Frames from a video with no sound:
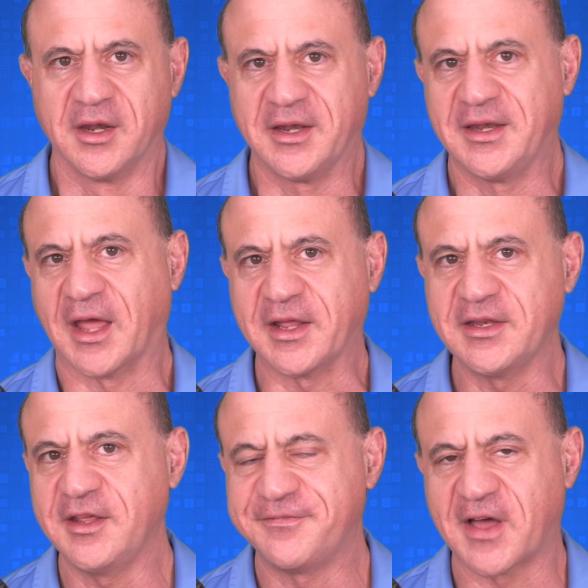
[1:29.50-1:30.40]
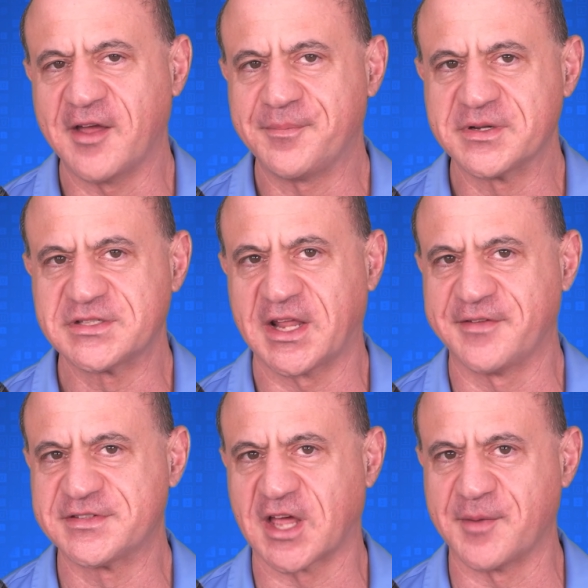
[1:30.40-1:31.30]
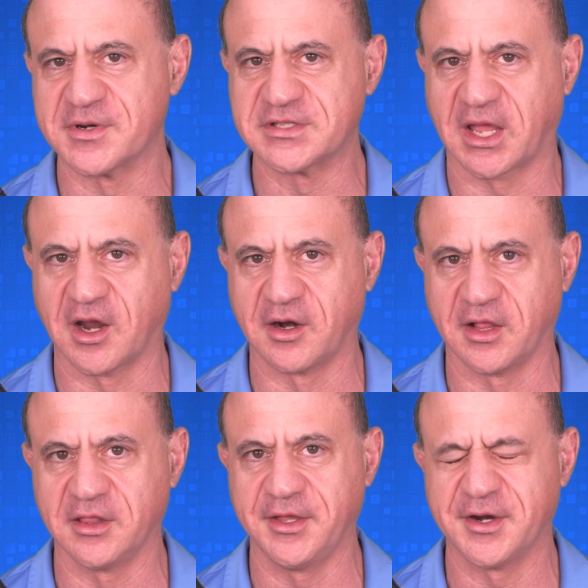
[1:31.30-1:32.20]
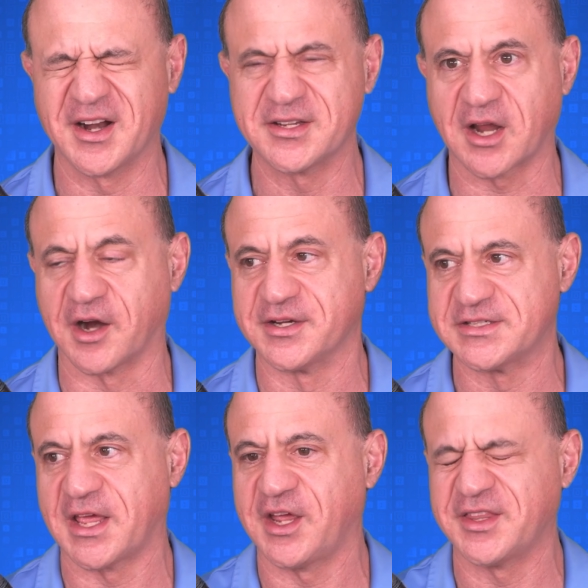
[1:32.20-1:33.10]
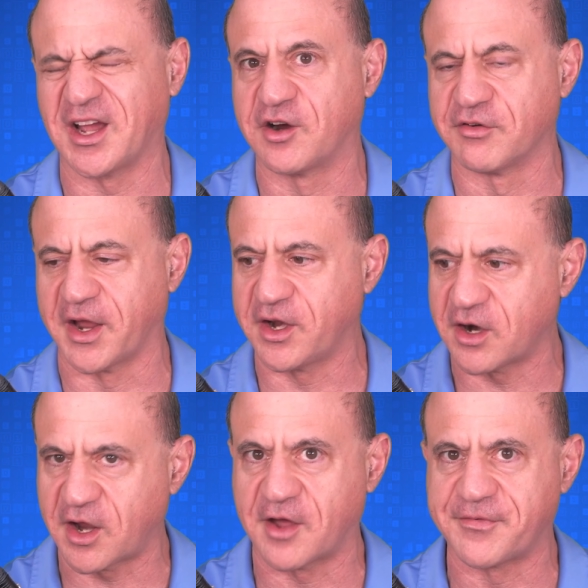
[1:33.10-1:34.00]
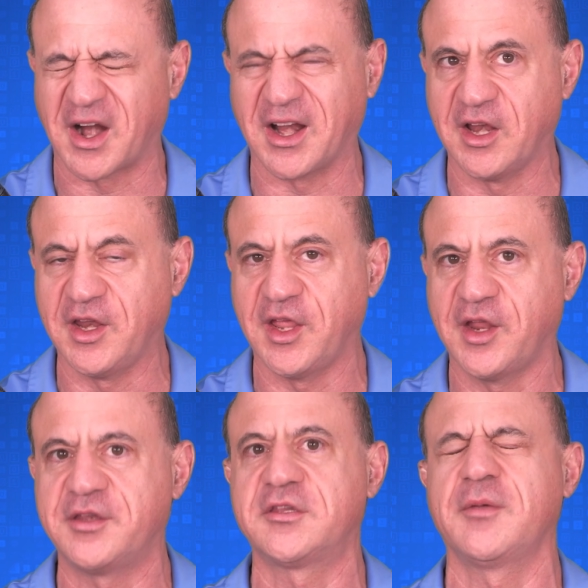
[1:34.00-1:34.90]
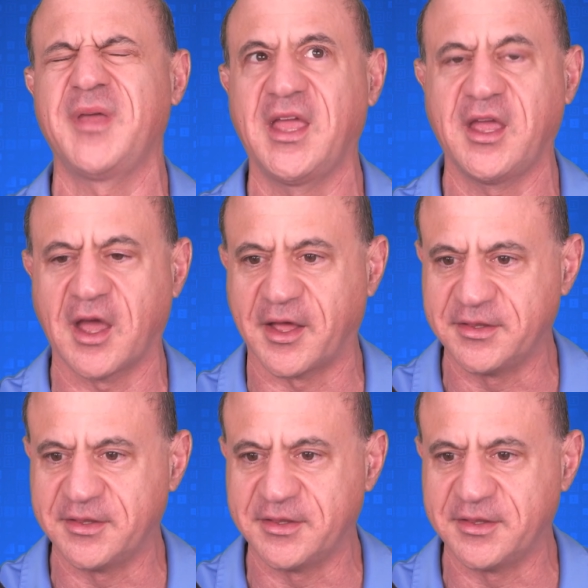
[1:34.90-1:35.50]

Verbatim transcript: 95% of cybersecurity leaders are saying that greater effort needs to be